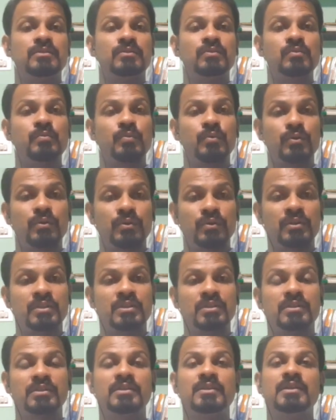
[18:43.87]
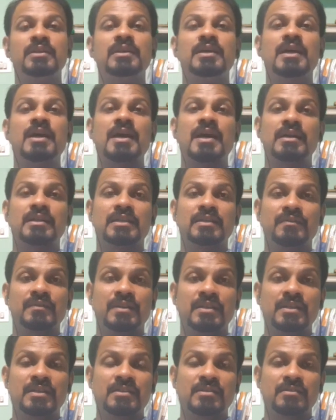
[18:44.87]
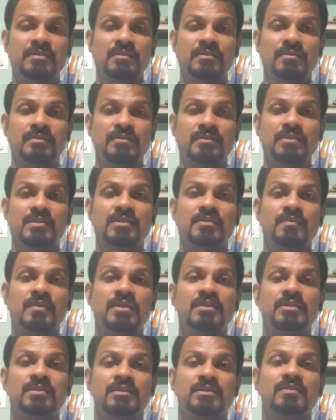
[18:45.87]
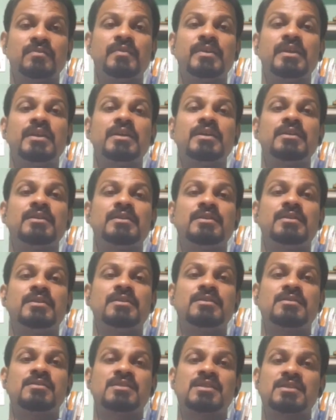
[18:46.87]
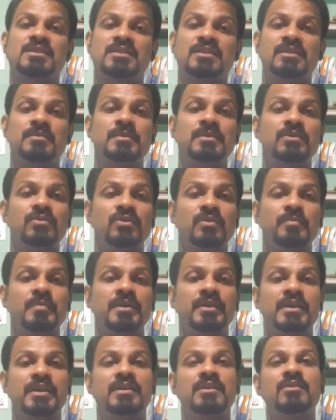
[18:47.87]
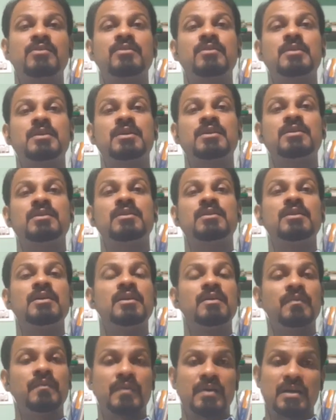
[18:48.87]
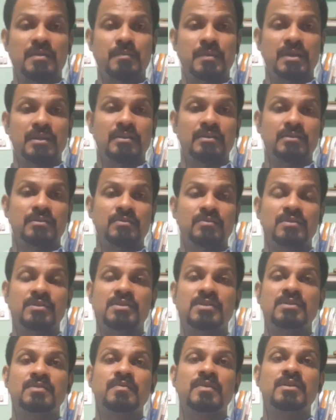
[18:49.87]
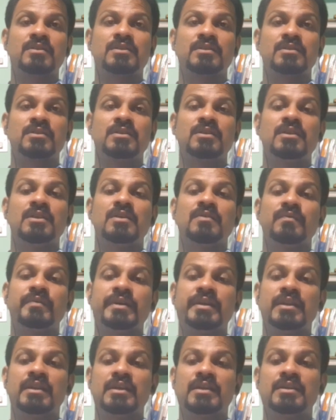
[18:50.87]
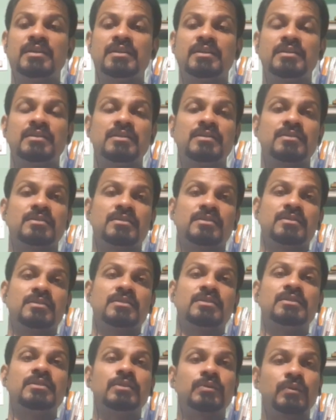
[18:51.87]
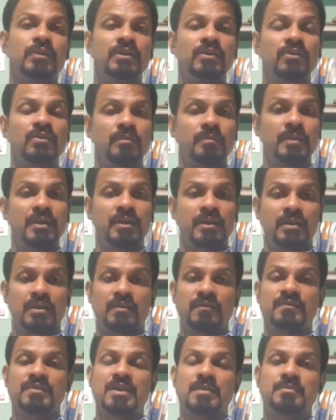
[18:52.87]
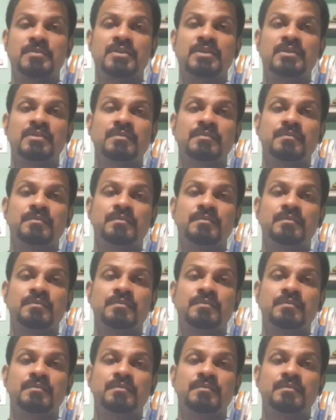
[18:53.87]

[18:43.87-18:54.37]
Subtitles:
to product activities. So this is what we learn here. Sustainable development and organic farming. So this is what we learn in this rural development kind of chapter.